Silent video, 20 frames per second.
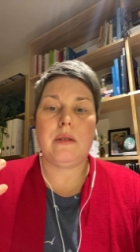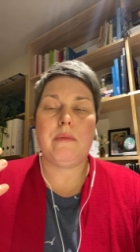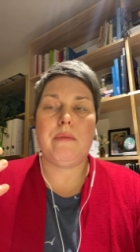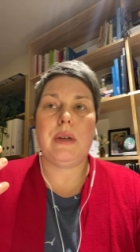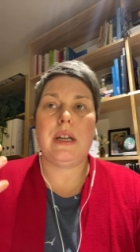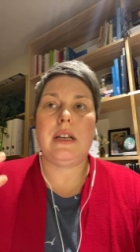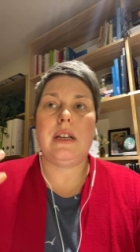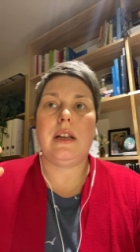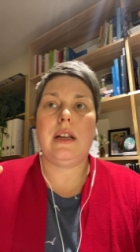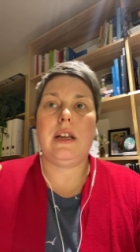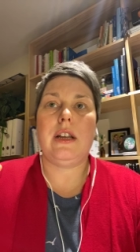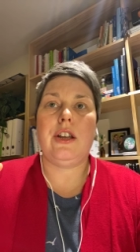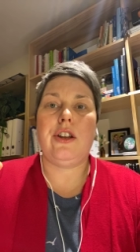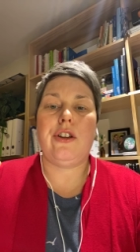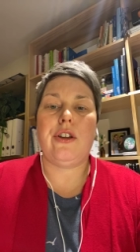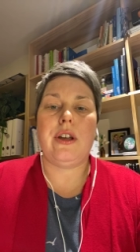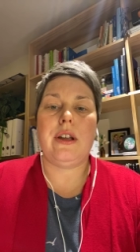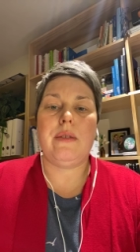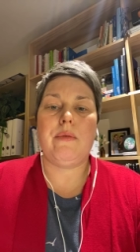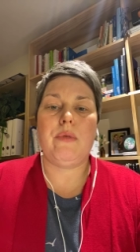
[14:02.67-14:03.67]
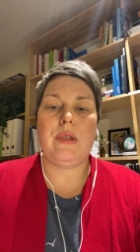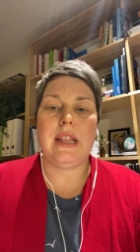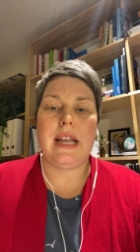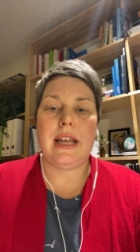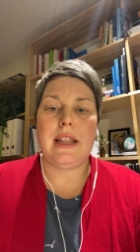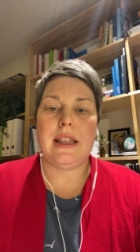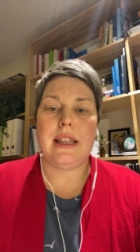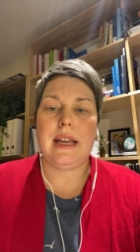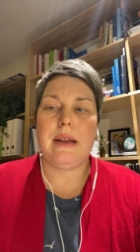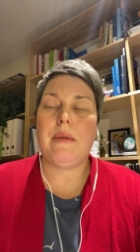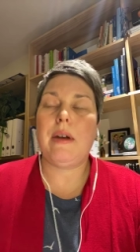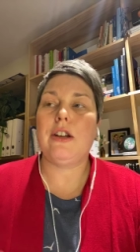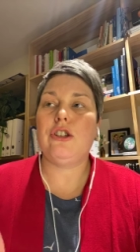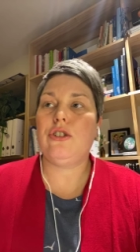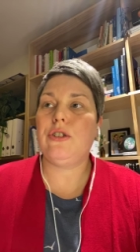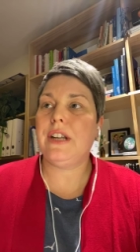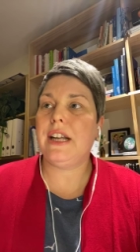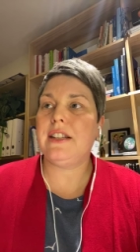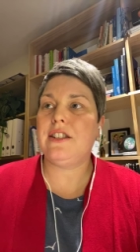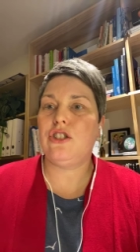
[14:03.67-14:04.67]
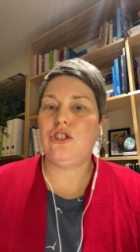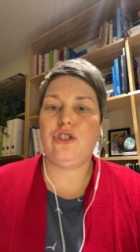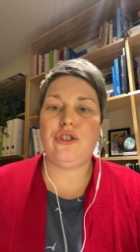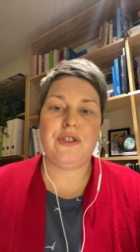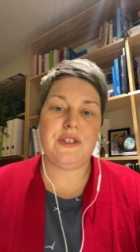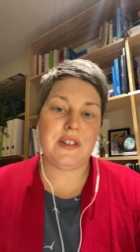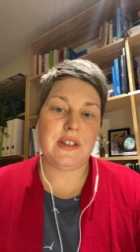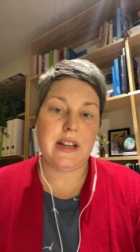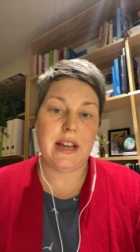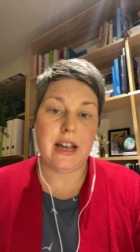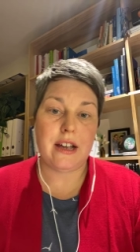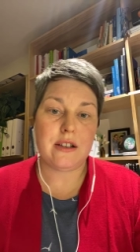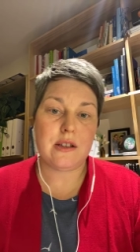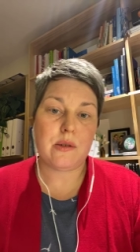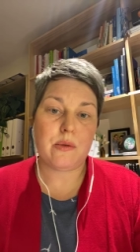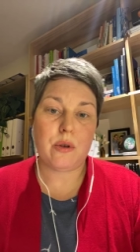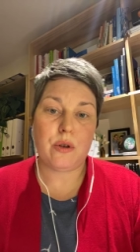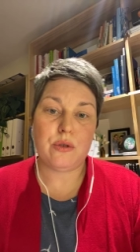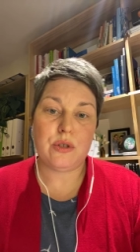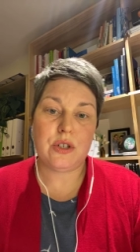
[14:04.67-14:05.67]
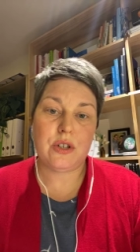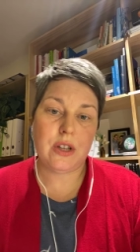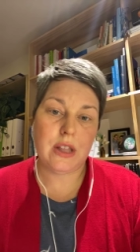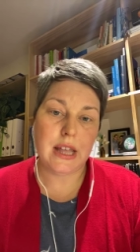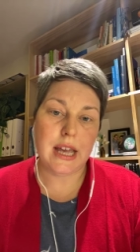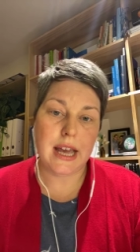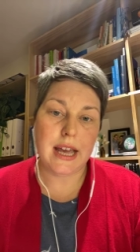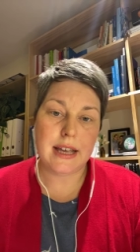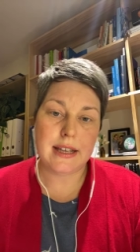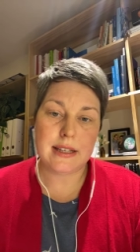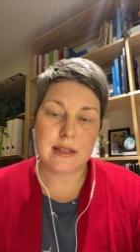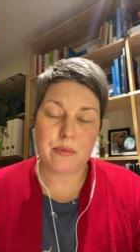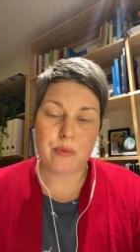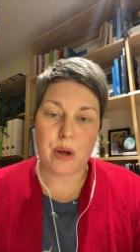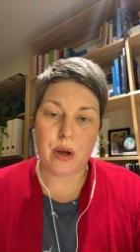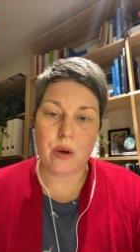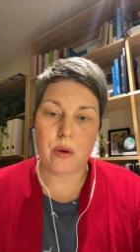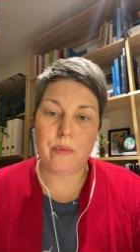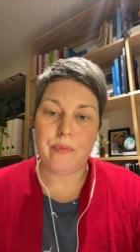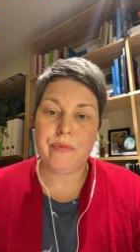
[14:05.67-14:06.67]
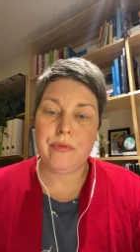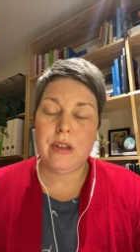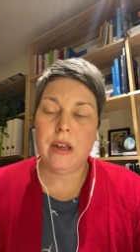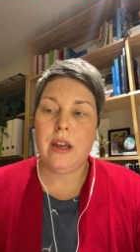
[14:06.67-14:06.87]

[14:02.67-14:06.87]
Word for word: but you know, with that theme, I should add stews and casseroles to that as well.